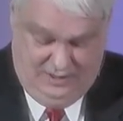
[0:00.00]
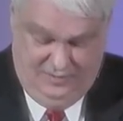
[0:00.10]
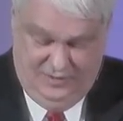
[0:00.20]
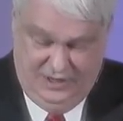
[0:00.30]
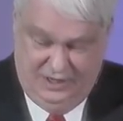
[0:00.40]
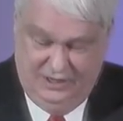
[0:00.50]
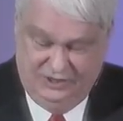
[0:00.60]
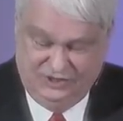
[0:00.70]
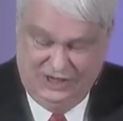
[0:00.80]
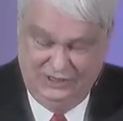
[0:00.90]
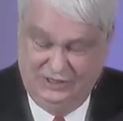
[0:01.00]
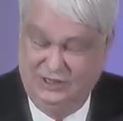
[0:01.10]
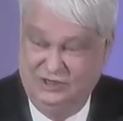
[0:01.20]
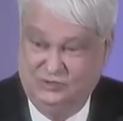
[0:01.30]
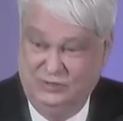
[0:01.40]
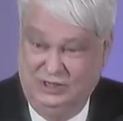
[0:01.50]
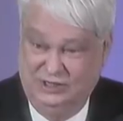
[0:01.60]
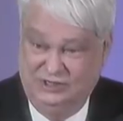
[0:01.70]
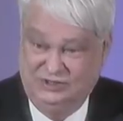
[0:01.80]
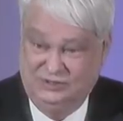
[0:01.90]
then Satan is
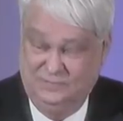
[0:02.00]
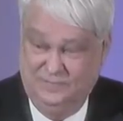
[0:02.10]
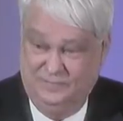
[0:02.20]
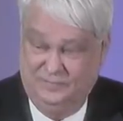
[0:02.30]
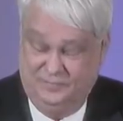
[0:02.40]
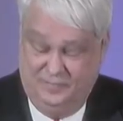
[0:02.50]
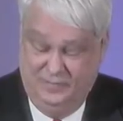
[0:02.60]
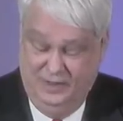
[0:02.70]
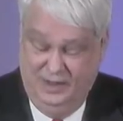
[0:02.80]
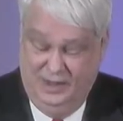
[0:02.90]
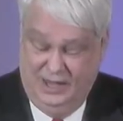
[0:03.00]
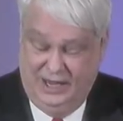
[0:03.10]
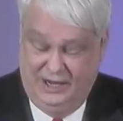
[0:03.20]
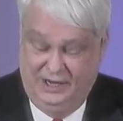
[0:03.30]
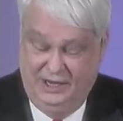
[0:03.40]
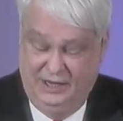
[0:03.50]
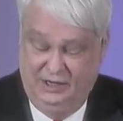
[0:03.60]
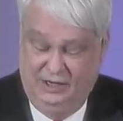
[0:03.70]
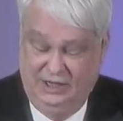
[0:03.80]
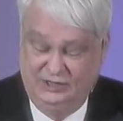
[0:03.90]
released and he
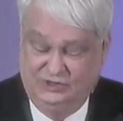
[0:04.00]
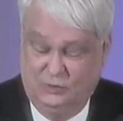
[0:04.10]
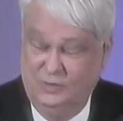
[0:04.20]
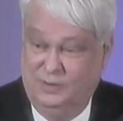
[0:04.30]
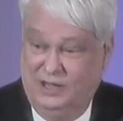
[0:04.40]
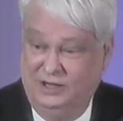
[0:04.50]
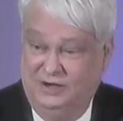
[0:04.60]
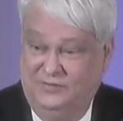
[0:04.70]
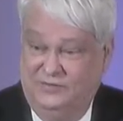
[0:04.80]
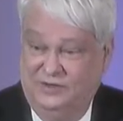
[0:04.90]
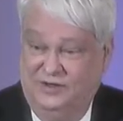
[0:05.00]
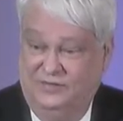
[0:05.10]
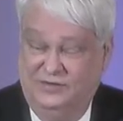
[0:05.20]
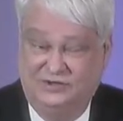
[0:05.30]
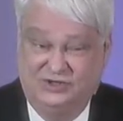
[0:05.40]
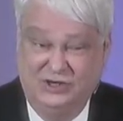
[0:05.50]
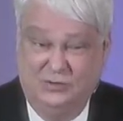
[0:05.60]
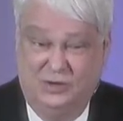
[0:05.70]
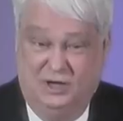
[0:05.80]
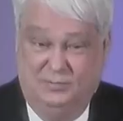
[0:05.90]
leads a rebellion of, of the
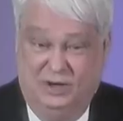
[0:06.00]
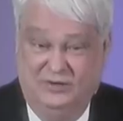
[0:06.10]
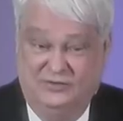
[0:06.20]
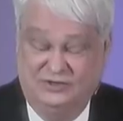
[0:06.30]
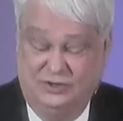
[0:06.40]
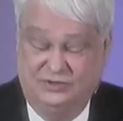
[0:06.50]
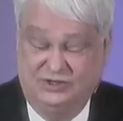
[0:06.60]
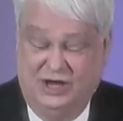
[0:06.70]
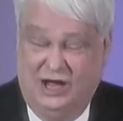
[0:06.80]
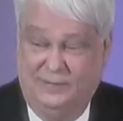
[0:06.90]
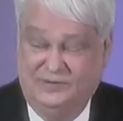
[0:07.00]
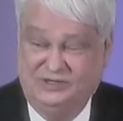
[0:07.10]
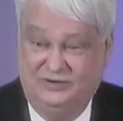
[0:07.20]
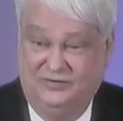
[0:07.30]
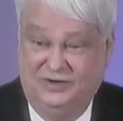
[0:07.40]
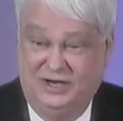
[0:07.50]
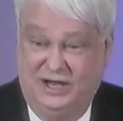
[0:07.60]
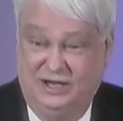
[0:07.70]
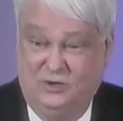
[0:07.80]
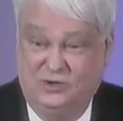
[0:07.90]
secret unbelievers. So it's the opposite of
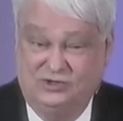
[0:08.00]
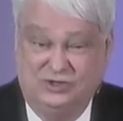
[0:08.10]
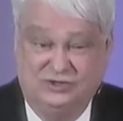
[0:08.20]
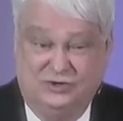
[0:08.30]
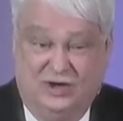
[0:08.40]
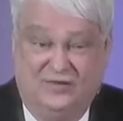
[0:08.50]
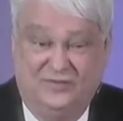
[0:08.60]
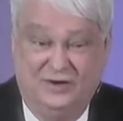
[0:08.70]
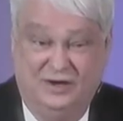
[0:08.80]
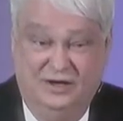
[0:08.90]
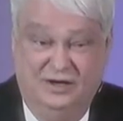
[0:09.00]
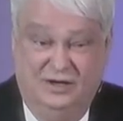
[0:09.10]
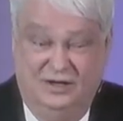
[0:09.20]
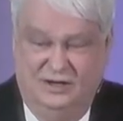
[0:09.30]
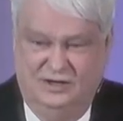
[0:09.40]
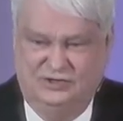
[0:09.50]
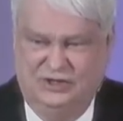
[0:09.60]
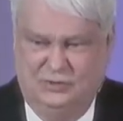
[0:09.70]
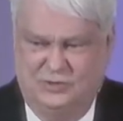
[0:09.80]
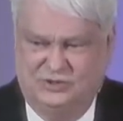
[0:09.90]
today. Christians are often
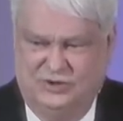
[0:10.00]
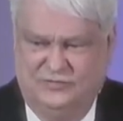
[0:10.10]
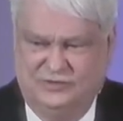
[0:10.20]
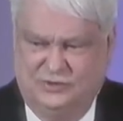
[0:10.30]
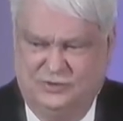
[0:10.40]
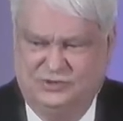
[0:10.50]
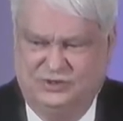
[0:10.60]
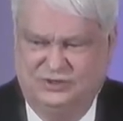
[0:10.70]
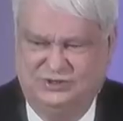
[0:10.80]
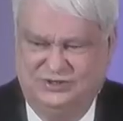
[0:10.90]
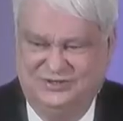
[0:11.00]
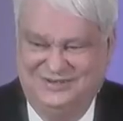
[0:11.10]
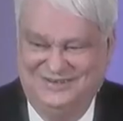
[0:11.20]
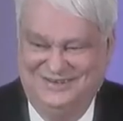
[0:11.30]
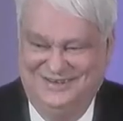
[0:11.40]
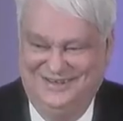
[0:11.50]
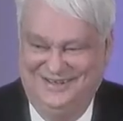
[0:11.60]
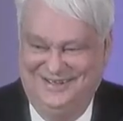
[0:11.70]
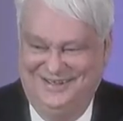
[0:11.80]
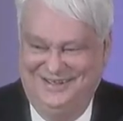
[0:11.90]
Secret Service Christians,
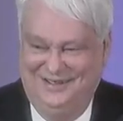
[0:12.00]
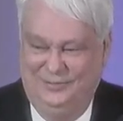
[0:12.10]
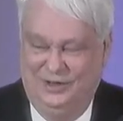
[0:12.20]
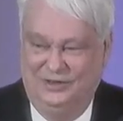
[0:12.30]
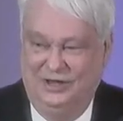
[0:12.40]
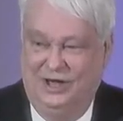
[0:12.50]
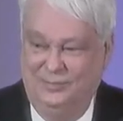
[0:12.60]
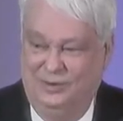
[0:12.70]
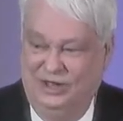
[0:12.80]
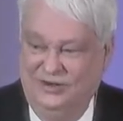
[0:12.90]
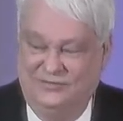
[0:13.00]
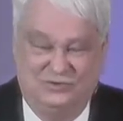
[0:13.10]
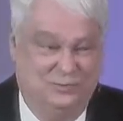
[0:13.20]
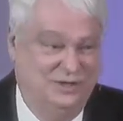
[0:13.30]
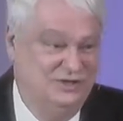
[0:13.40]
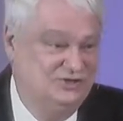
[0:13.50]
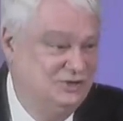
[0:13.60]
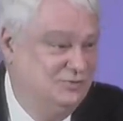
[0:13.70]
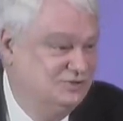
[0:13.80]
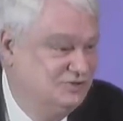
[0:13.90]
but the unbelievers will be the
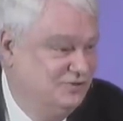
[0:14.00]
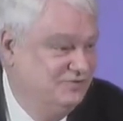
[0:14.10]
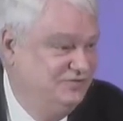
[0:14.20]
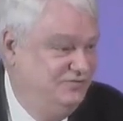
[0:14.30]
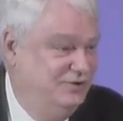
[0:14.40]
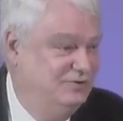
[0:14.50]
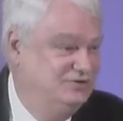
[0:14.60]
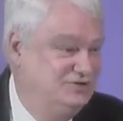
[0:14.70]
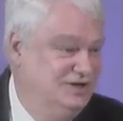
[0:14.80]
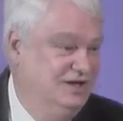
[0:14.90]
Secret Service folks,